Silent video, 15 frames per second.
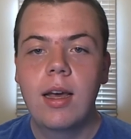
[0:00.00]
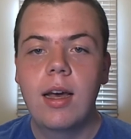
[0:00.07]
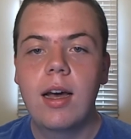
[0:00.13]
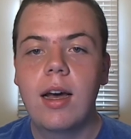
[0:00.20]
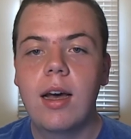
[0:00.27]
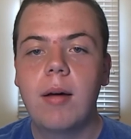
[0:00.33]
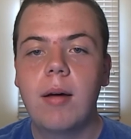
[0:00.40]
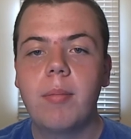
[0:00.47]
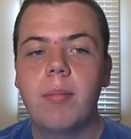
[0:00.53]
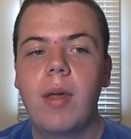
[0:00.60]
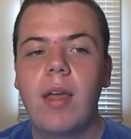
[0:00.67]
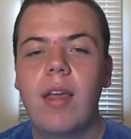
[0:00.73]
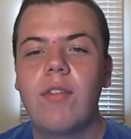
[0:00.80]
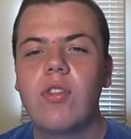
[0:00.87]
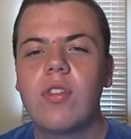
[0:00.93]

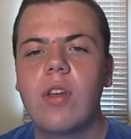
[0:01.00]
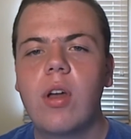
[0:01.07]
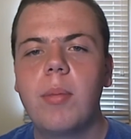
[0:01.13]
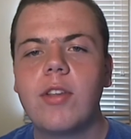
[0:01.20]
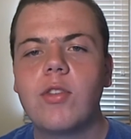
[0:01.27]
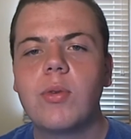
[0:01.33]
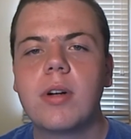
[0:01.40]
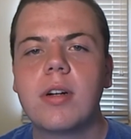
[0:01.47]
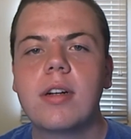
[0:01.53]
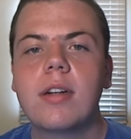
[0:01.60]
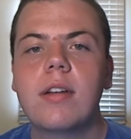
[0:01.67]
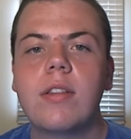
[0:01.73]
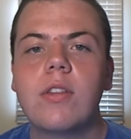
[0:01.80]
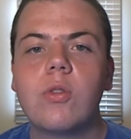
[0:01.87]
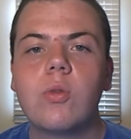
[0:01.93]
If you saw my
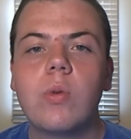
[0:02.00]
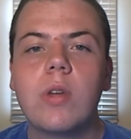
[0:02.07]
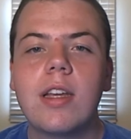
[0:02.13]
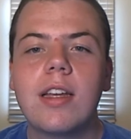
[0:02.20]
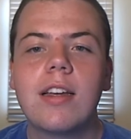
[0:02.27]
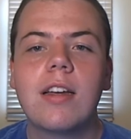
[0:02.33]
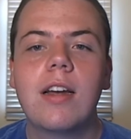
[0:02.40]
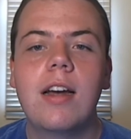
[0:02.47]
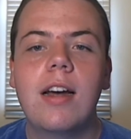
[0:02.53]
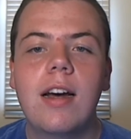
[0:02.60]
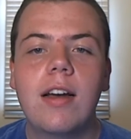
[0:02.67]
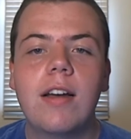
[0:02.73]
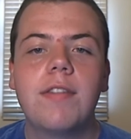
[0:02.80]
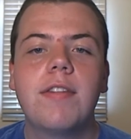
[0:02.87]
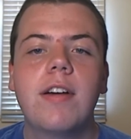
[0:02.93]
Twitter this week,
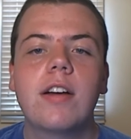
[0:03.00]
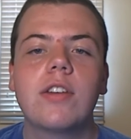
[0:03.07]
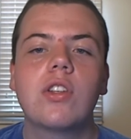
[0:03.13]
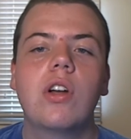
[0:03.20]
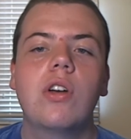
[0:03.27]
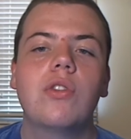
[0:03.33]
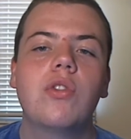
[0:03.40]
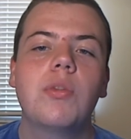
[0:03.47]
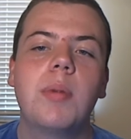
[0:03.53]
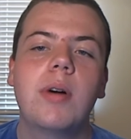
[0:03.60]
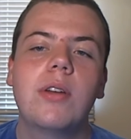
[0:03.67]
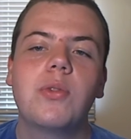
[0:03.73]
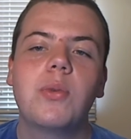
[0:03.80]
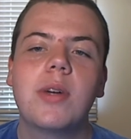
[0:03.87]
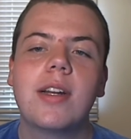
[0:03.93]
Fox College
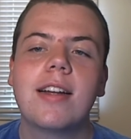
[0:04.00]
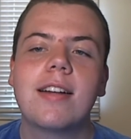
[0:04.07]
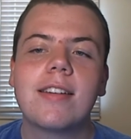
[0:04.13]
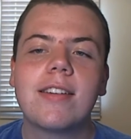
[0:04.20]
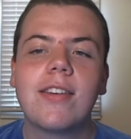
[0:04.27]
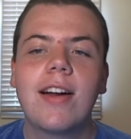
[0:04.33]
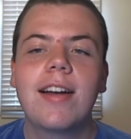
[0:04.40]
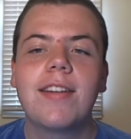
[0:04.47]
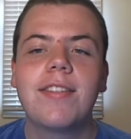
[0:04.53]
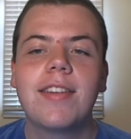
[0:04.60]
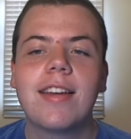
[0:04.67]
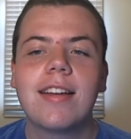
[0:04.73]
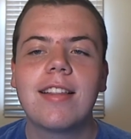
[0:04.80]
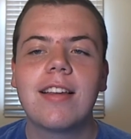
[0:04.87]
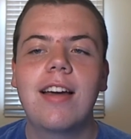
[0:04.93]
Football tweeted out a
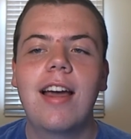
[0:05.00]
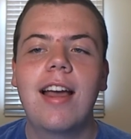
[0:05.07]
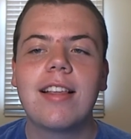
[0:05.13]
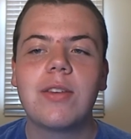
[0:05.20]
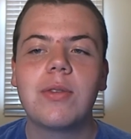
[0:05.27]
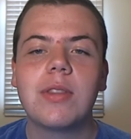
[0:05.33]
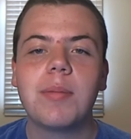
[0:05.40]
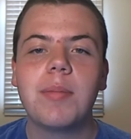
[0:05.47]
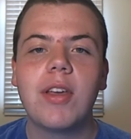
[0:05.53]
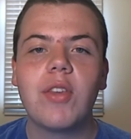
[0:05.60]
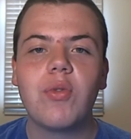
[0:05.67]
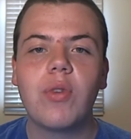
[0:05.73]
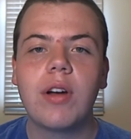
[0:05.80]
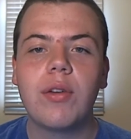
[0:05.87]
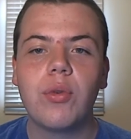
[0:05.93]
graphic to ask what the
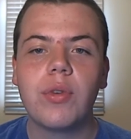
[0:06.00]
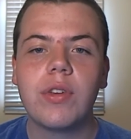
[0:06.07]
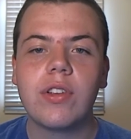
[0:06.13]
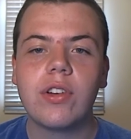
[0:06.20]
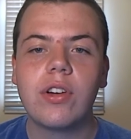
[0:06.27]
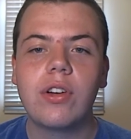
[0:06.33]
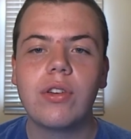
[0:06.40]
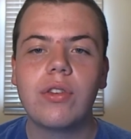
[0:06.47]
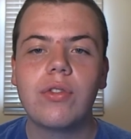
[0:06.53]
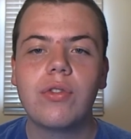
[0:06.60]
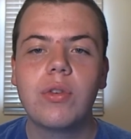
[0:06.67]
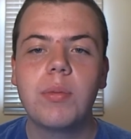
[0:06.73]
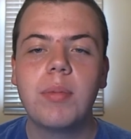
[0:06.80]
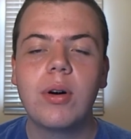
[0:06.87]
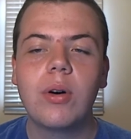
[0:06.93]
best rivalries in college
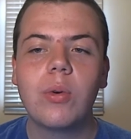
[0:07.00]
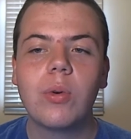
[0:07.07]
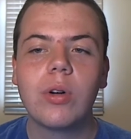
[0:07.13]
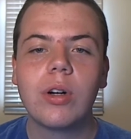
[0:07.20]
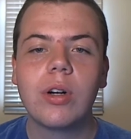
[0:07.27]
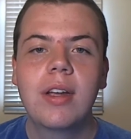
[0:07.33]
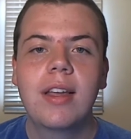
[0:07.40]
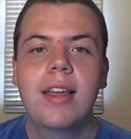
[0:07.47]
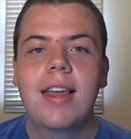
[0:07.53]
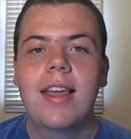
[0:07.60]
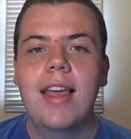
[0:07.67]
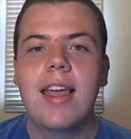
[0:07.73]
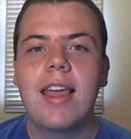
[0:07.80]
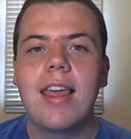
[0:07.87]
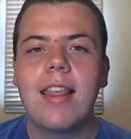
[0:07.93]
football were.
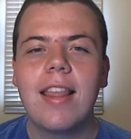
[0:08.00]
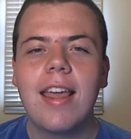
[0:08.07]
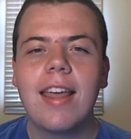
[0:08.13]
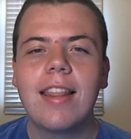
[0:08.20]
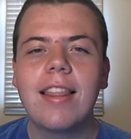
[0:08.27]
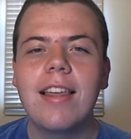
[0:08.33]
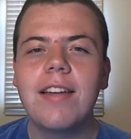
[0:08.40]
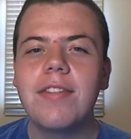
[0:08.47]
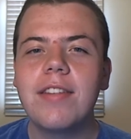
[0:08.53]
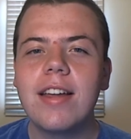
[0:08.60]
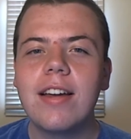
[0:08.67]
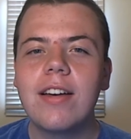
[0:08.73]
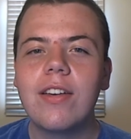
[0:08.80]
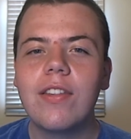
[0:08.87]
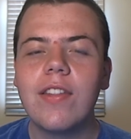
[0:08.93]
And they had left
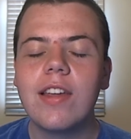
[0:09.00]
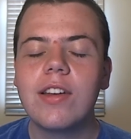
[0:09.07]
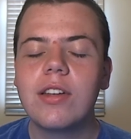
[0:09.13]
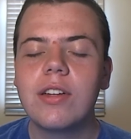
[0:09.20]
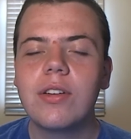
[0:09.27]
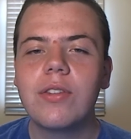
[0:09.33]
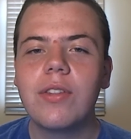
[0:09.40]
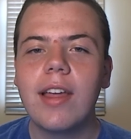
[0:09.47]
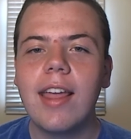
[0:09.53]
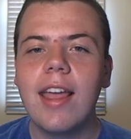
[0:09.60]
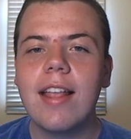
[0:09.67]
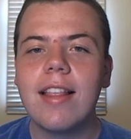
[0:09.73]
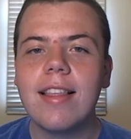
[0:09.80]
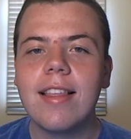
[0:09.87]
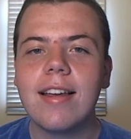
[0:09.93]
out, they should have like
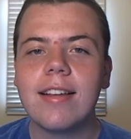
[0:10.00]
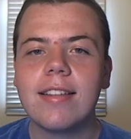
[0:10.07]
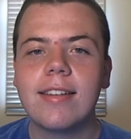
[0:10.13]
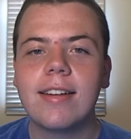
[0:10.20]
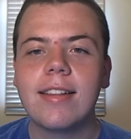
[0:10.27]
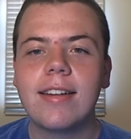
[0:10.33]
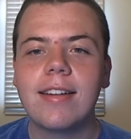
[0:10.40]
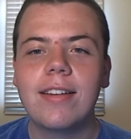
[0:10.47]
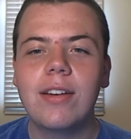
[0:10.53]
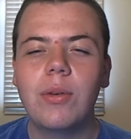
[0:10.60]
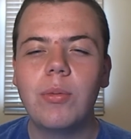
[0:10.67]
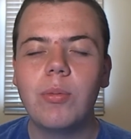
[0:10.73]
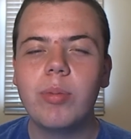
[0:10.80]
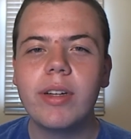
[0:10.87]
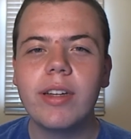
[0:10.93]
had 6 on there,
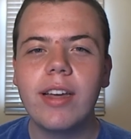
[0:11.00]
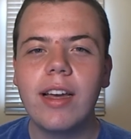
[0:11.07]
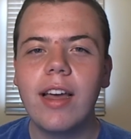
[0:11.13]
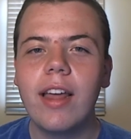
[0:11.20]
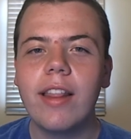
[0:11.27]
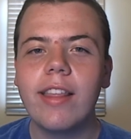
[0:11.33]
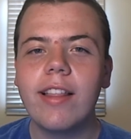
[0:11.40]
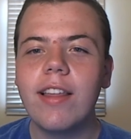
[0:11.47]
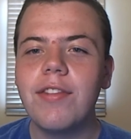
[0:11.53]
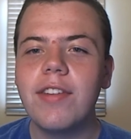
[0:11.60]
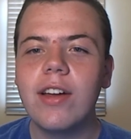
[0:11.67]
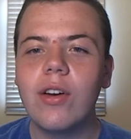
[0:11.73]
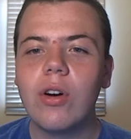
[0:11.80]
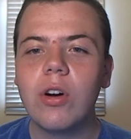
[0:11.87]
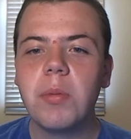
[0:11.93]
but they left
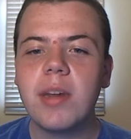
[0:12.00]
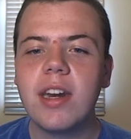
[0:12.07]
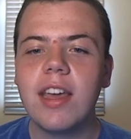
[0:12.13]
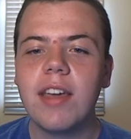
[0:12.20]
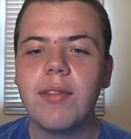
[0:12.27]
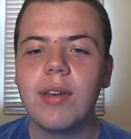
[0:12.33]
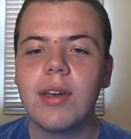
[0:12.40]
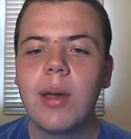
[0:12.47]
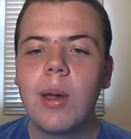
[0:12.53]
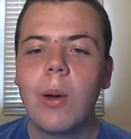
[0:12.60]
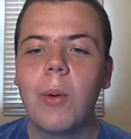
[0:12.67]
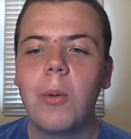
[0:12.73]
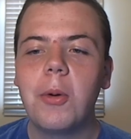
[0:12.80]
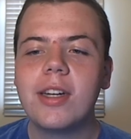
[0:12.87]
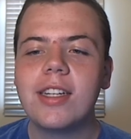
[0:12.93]
out Army-Navy,
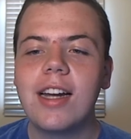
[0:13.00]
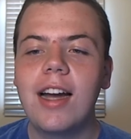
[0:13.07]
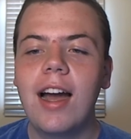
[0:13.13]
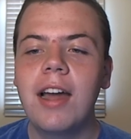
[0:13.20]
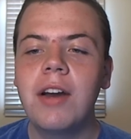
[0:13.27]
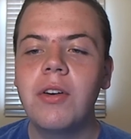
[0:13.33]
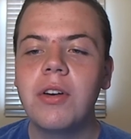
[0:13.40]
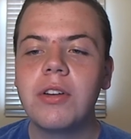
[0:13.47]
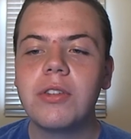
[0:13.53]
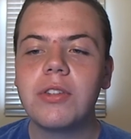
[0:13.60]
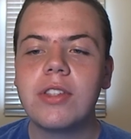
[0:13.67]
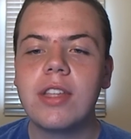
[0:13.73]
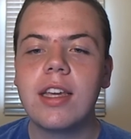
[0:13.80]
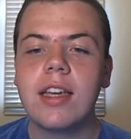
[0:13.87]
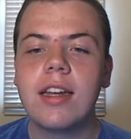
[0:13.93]
which I don't
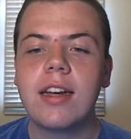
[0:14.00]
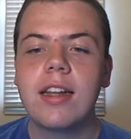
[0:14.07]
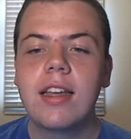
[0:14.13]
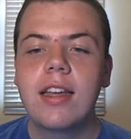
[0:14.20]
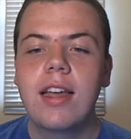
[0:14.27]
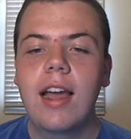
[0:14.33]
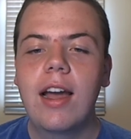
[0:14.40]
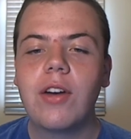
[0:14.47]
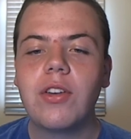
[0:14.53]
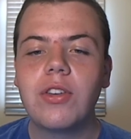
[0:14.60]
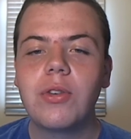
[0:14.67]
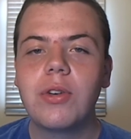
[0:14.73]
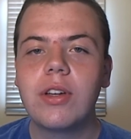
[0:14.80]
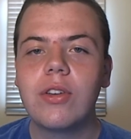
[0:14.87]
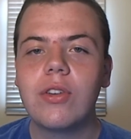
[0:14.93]
understand how
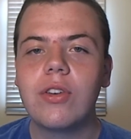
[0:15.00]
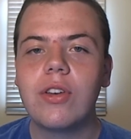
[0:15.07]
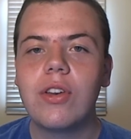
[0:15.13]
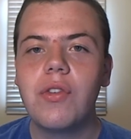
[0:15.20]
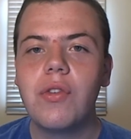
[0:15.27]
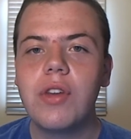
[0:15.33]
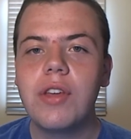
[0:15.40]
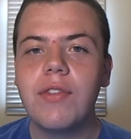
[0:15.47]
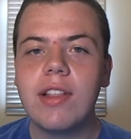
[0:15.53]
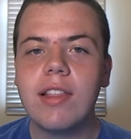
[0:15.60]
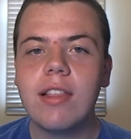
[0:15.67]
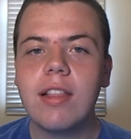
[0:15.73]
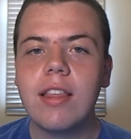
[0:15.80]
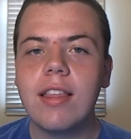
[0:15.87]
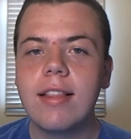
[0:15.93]
you could even
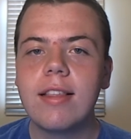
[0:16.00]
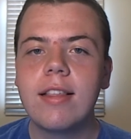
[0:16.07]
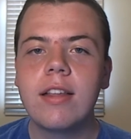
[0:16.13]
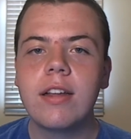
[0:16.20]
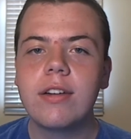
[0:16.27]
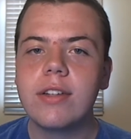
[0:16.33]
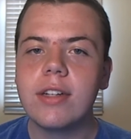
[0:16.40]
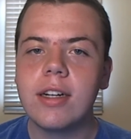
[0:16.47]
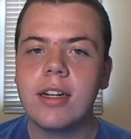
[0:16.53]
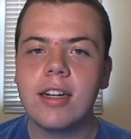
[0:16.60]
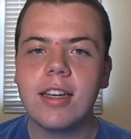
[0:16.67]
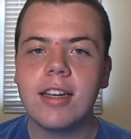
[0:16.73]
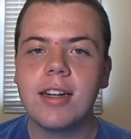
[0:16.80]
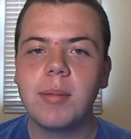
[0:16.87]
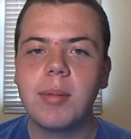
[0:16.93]
consider
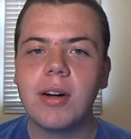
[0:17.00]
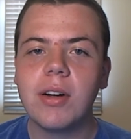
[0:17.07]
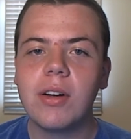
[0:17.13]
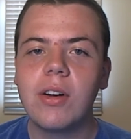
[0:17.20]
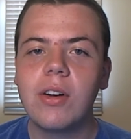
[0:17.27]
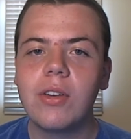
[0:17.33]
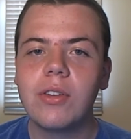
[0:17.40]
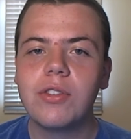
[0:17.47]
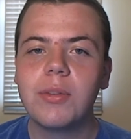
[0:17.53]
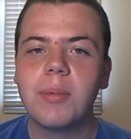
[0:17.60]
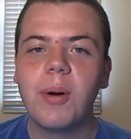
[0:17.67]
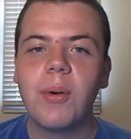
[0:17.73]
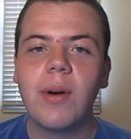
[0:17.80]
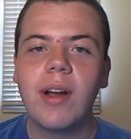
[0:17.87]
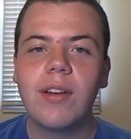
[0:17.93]
talking about college
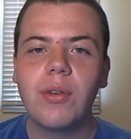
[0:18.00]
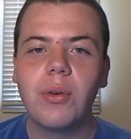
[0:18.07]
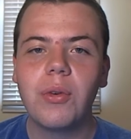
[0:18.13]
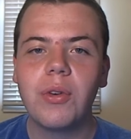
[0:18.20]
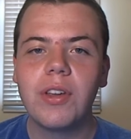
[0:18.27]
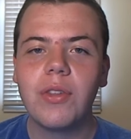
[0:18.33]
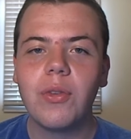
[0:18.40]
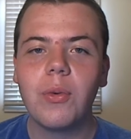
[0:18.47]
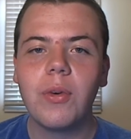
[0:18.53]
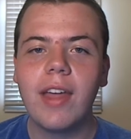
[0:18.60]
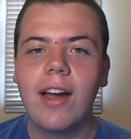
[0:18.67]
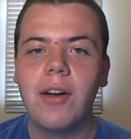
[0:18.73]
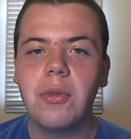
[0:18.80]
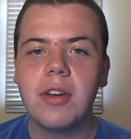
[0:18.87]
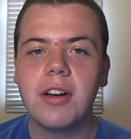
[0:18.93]
football rivalries
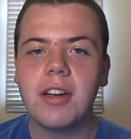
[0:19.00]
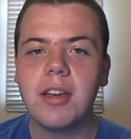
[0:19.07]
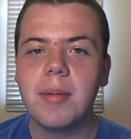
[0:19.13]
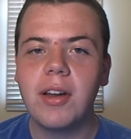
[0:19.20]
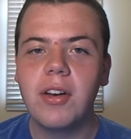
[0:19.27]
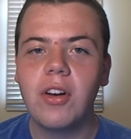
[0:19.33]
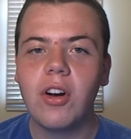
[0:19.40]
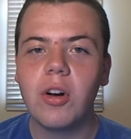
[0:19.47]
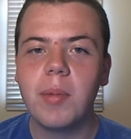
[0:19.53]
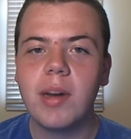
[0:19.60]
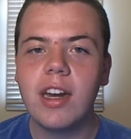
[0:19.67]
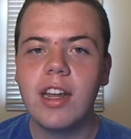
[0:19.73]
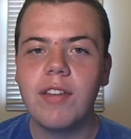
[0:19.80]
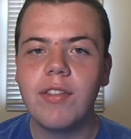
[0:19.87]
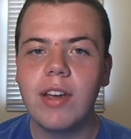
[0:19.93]
without talking about an
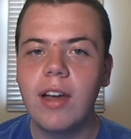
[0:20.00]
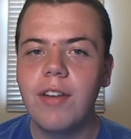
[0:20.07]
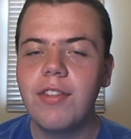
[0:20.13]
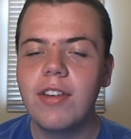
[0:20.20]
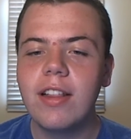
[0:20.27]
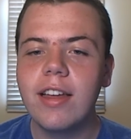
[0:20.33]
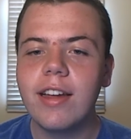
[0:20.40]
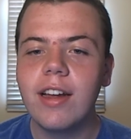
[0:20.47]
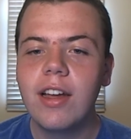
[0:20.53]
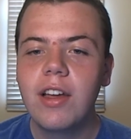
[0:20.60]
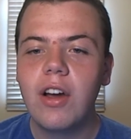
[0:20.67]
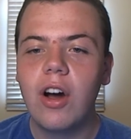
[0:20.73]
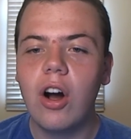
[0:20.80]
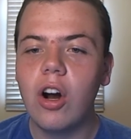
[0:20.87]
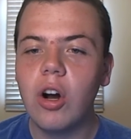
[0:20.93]
Army-Navy. I feel like
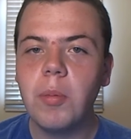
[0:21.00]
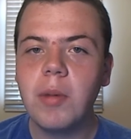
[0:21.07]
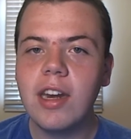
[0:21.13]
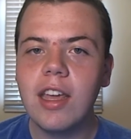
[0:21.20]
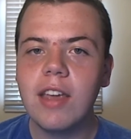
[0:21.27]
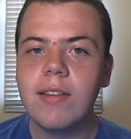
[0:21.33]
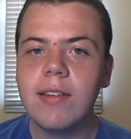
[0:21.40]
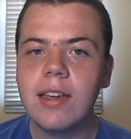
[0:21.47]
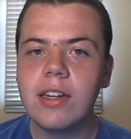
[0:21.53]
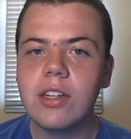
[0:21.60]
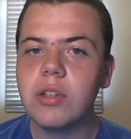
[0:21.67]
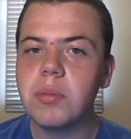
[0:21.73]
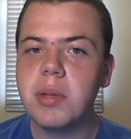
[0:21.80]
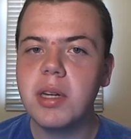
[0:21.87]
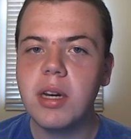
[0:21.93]
Army-Navy
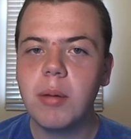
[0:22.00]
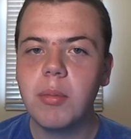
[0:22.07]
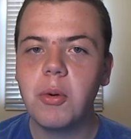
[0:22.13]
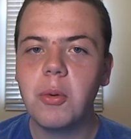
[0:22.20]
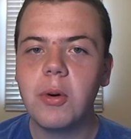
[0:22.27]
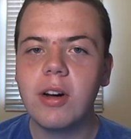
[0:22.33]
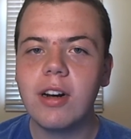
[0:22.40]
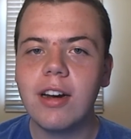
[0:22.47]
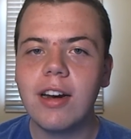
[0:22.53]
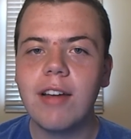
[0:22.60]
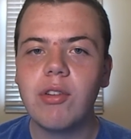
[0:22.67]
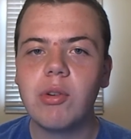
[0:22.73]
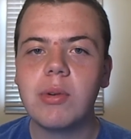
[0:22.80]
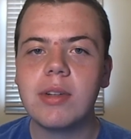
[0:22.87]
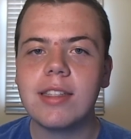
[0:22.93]
should be number one on
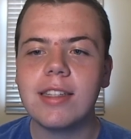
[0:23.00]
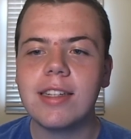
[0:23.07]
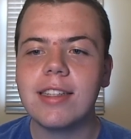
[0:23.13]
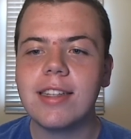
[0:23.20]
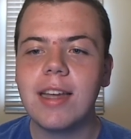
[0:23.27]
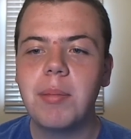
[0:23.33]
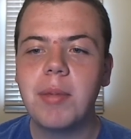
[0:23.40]
everyone's list. I